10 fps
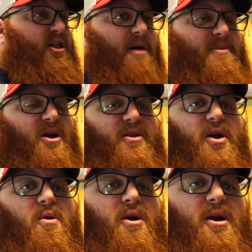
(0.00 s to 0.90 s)
click up here in the
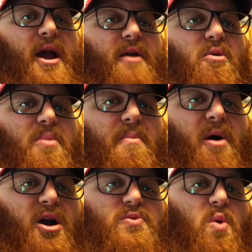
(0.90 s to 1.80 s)
corner and we'll put
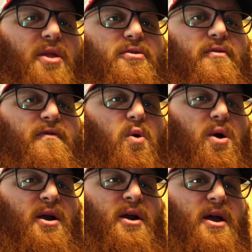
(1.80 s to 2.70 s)
parts one through
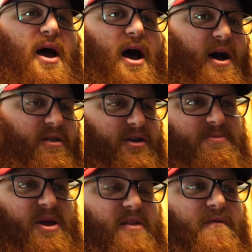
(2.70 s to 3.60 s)
four, uh, this
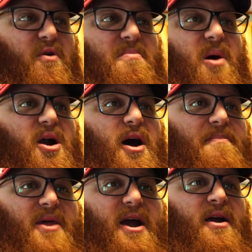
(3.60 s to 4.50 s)
being the fourth part
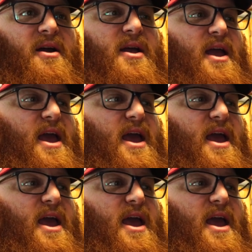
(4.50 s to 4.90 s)
up there.